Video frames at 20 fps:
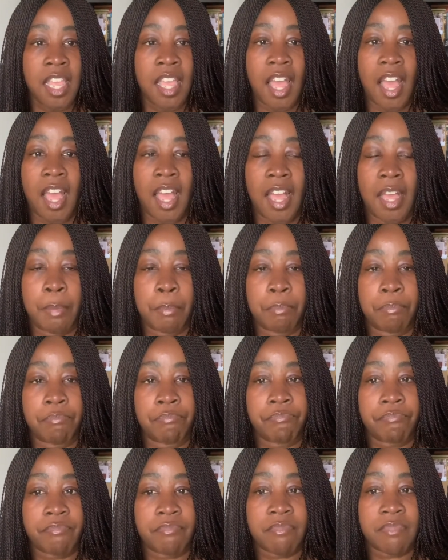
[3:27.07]

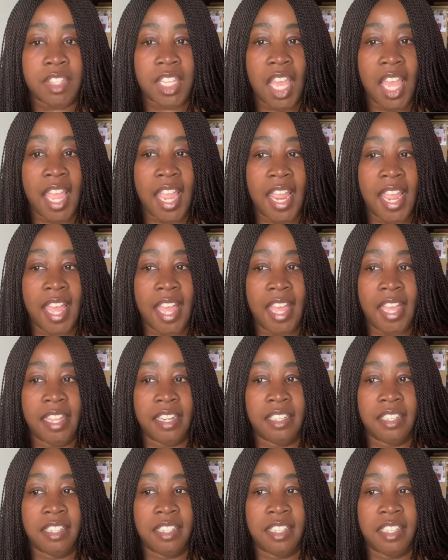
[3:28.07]

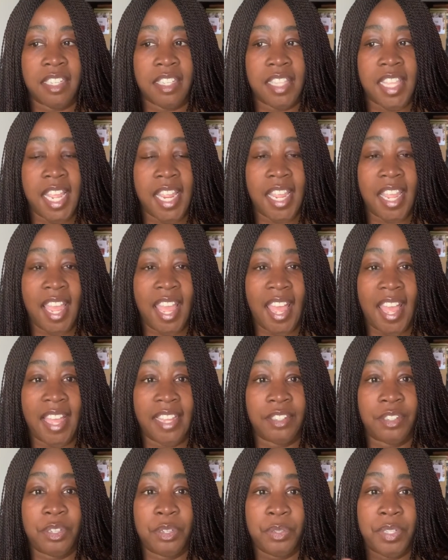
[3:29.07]
and they
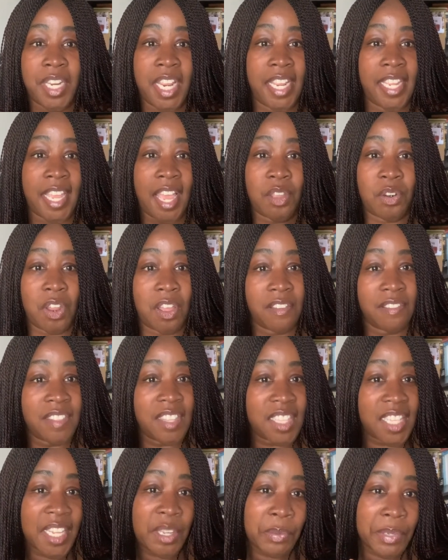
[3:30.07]
had to take out all of
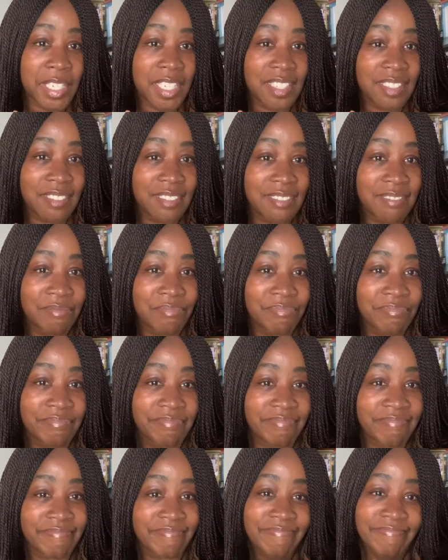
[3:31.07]
the liquid,
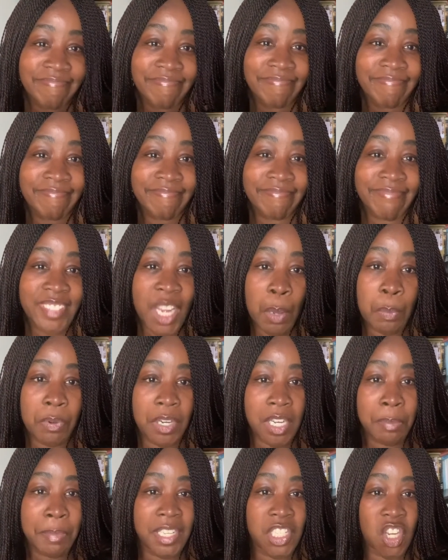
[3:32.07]

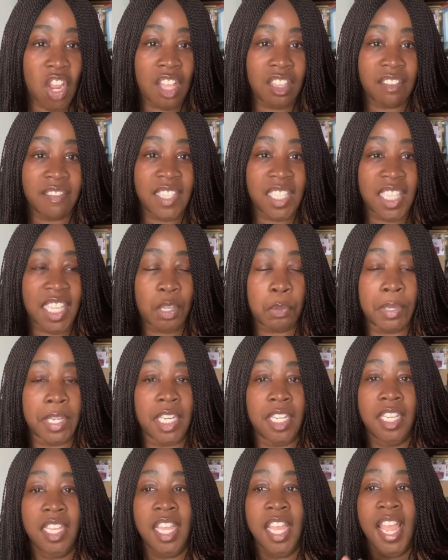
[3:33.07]
pretty much all of the liquid.
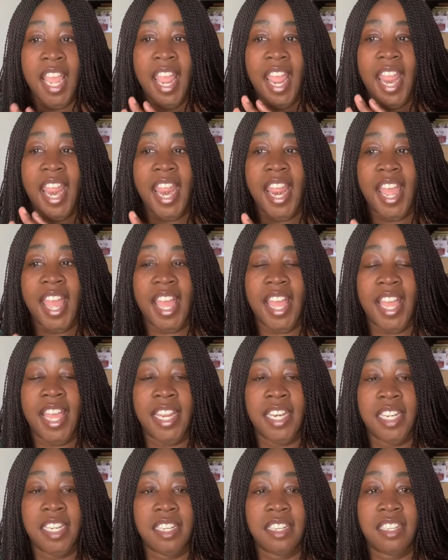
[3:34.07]

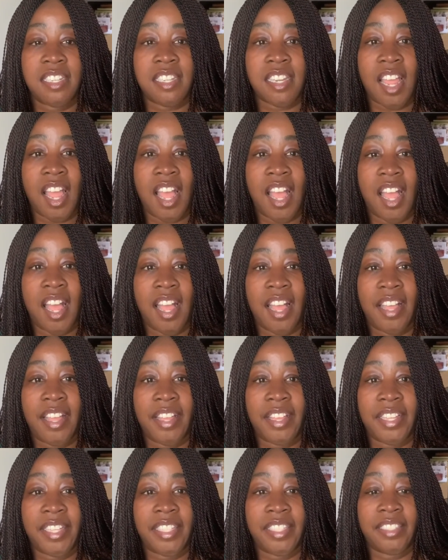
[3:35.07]
And
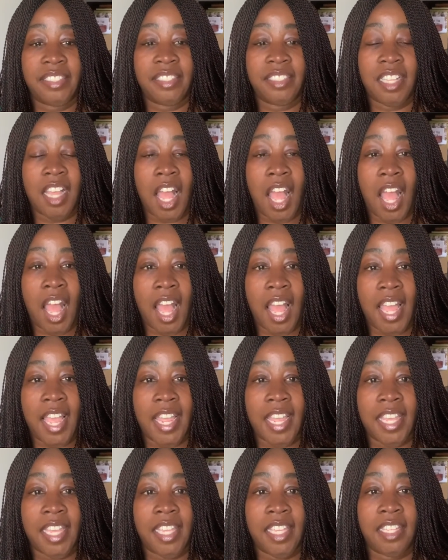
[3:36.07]

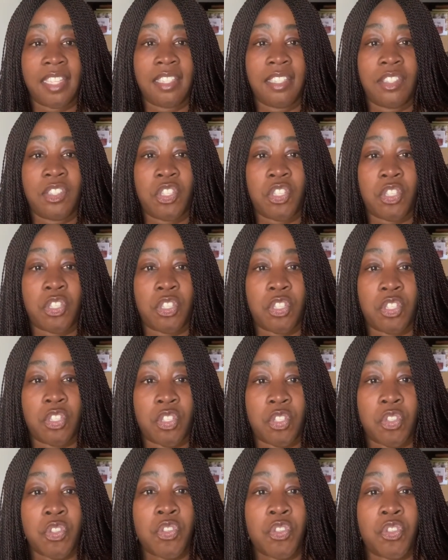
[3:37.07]
I
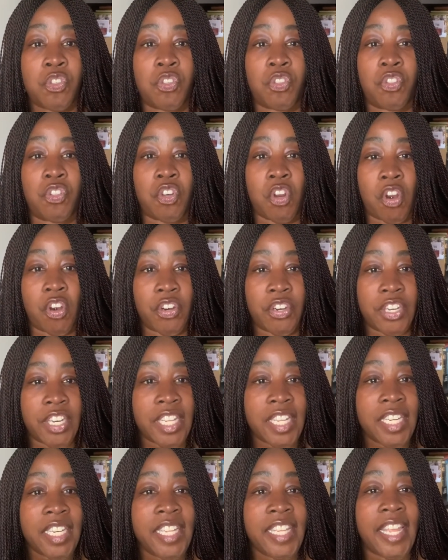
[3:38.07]

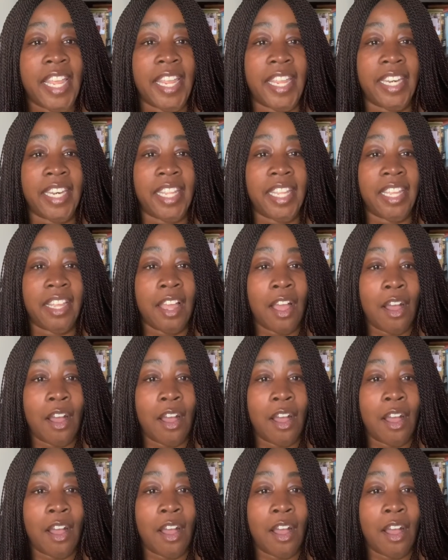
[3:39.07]
started gaining